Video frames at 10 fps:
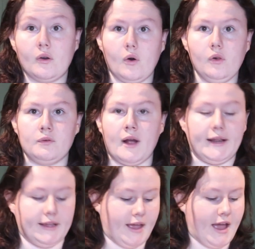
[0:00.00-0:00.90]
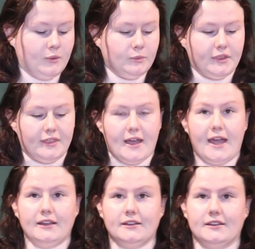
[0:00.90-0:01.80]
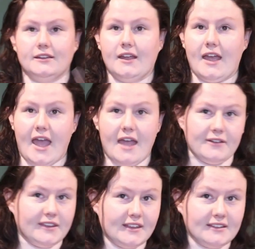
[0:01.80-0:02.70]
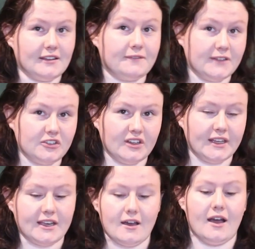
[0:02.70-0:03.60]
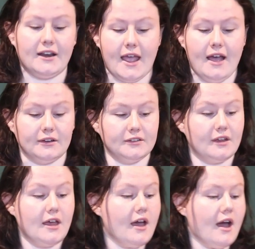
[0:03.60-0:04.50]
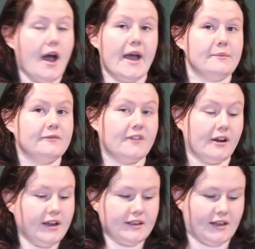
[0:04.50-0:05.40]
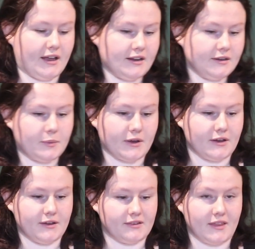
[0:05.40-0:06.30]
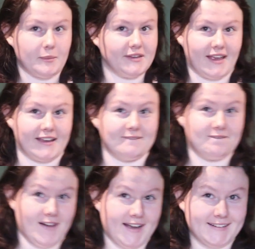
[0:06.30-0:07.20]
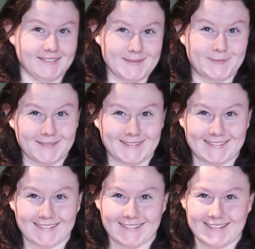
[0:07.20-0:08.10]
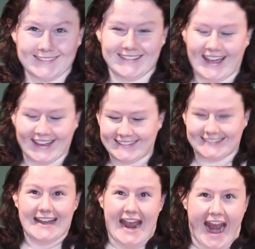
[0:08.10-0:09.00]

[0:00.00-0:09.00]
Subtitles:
Alrighty, and with that, everything's officially cut out. I'm very excited because that means I can finally put this under the jacket.